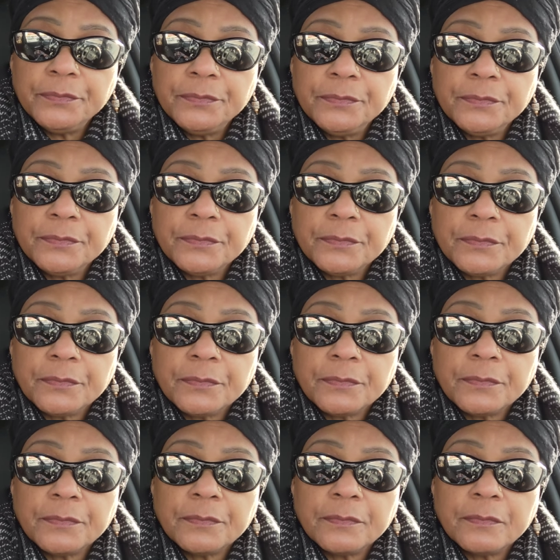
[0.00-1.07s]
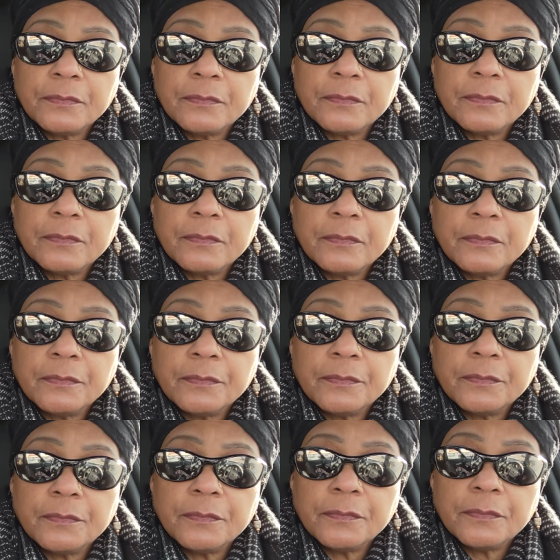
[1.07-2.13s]

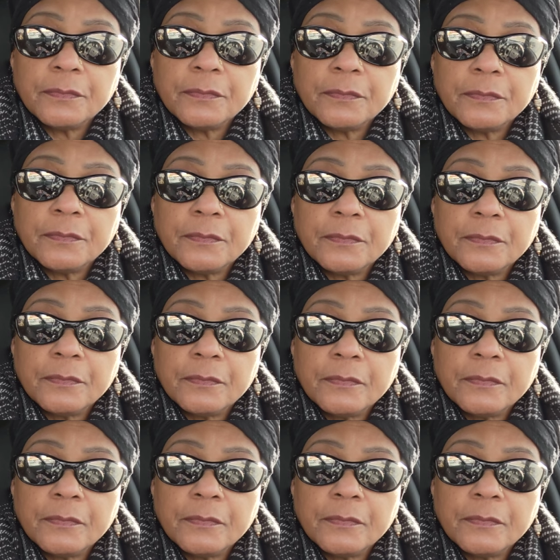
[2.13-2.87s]
[no speech]